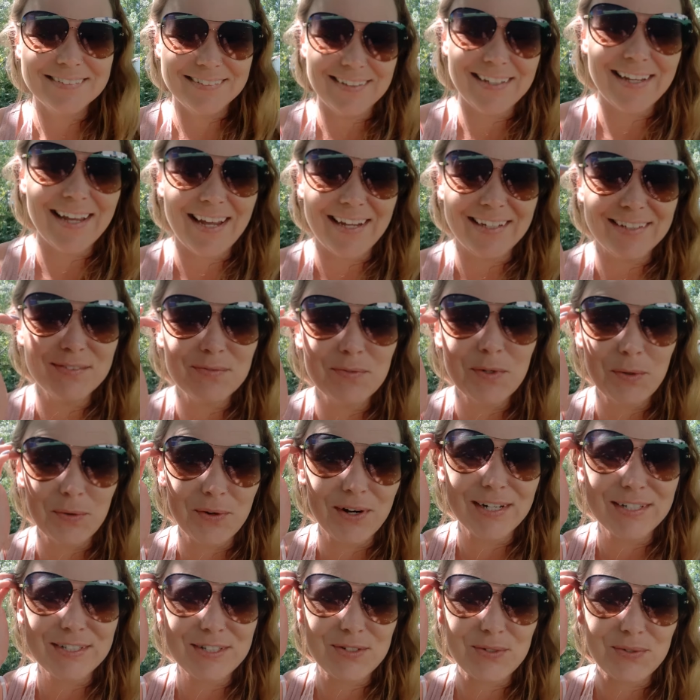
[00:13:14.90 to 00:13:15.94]
Okay, we were
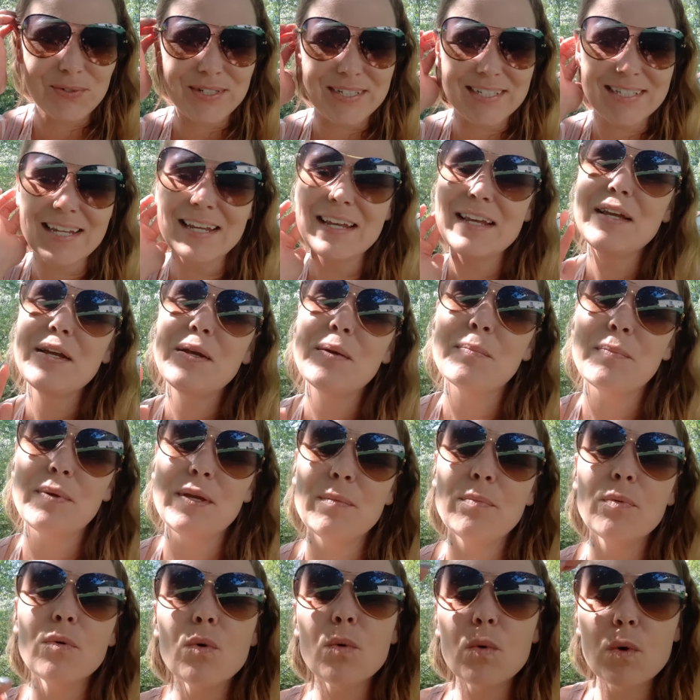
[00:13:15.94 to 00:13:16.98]
at stories.
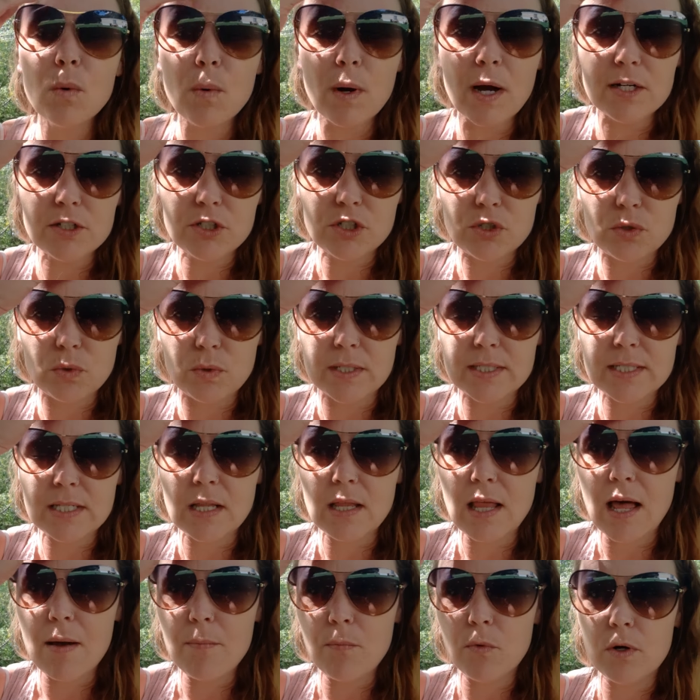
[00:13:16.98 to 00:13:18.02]
People will watch stories a
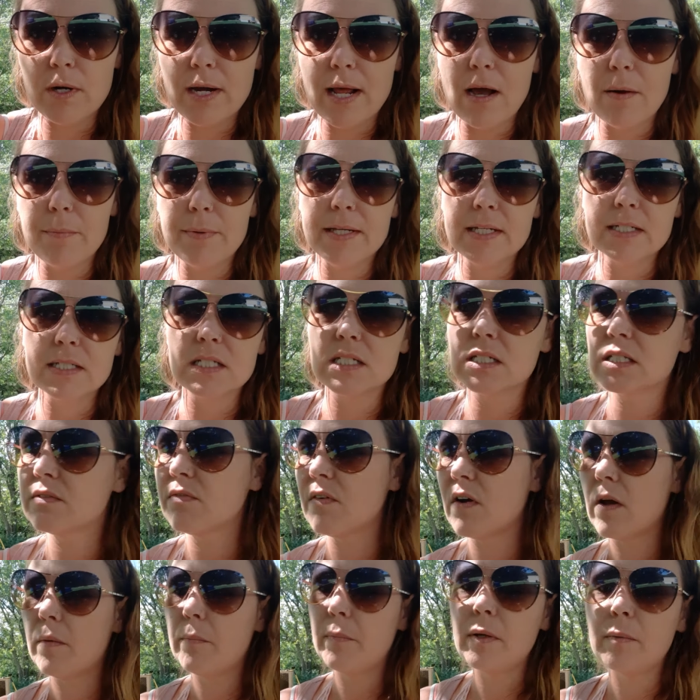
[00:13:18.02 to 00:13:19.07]
lot more now because it's
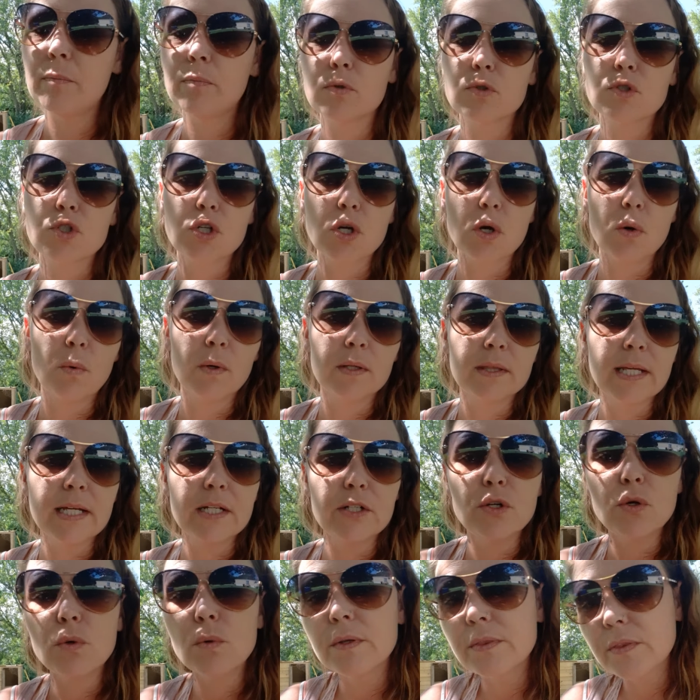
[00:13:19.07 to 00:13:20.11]
fun. People show what they
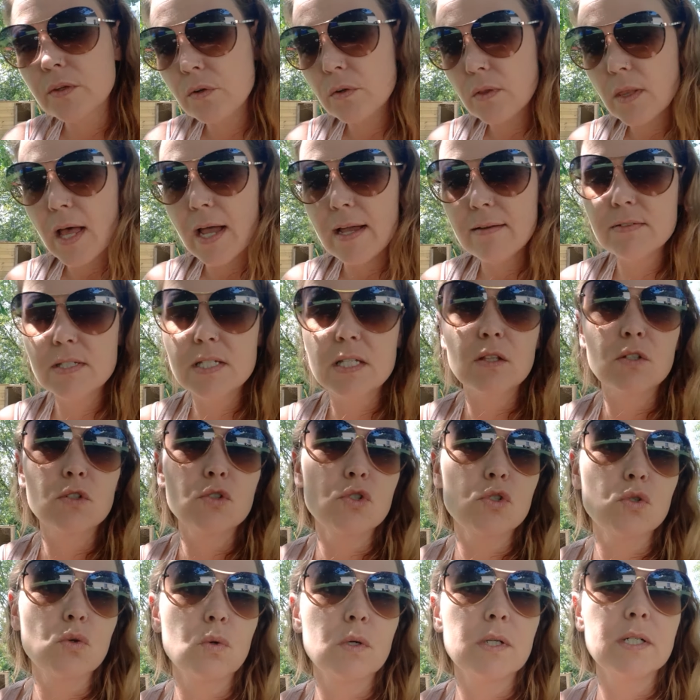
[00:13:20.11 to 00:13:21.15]
do in their lives and their
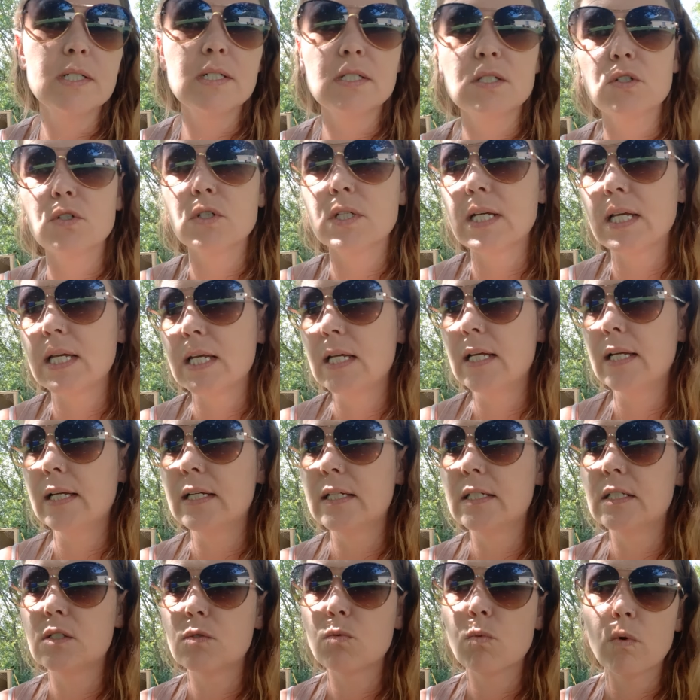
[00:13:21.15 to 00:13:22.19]
stories, their
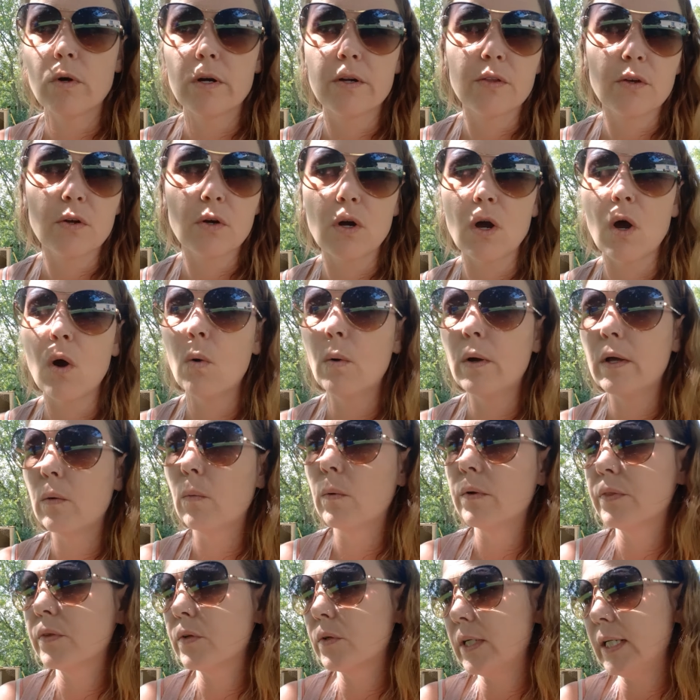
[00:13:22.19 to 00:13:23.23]
kids, where they're going,
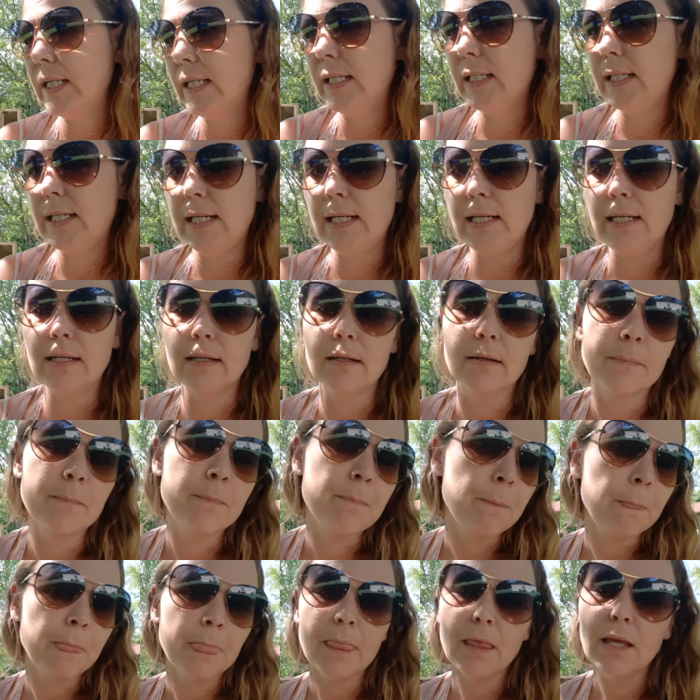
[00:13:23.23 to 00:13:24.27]
what they're eating,
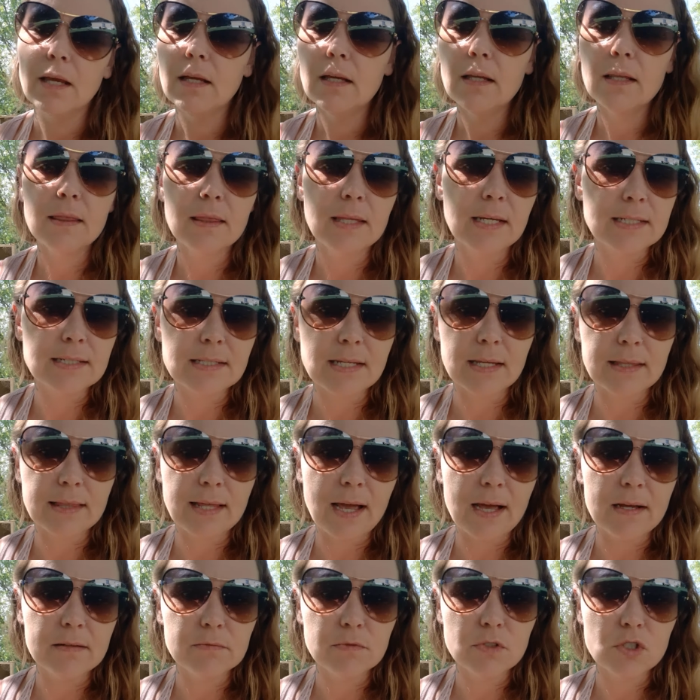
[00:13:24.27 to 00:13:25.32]
things like
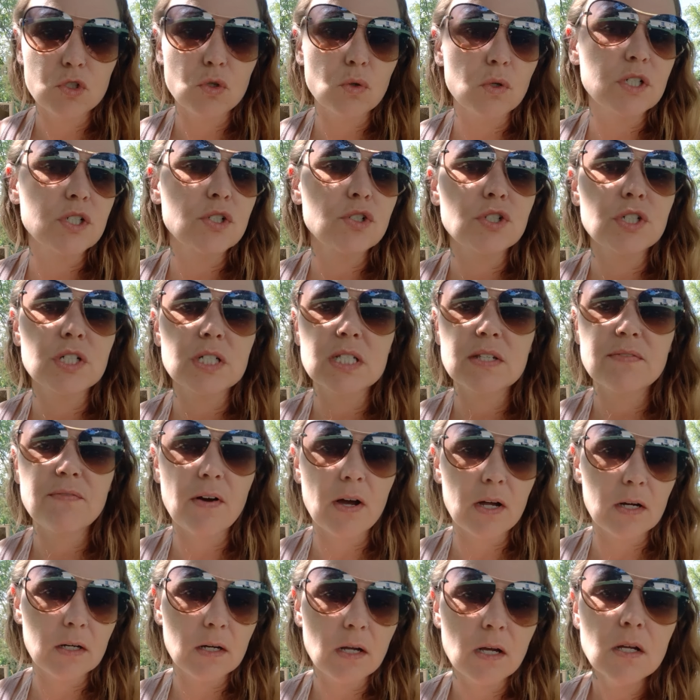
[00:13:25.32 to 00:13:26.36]
that. Stories are just
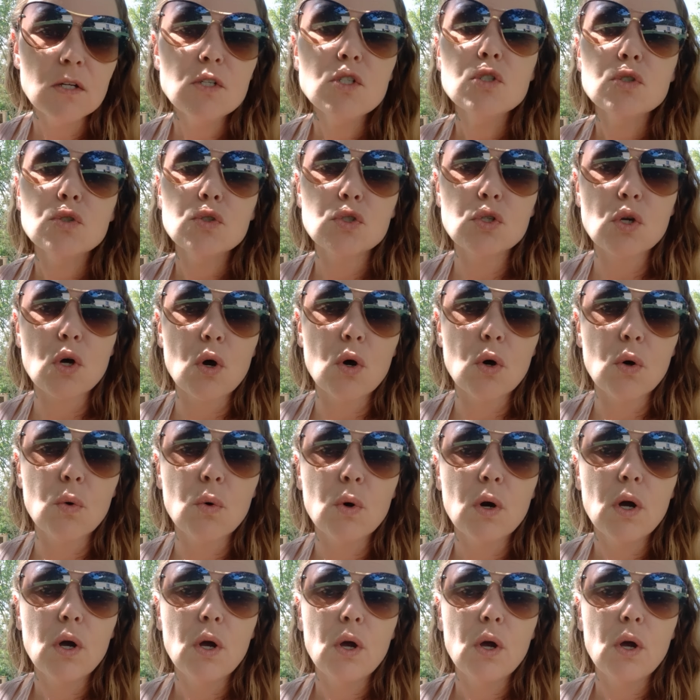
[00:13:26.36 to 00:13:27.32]
fun. So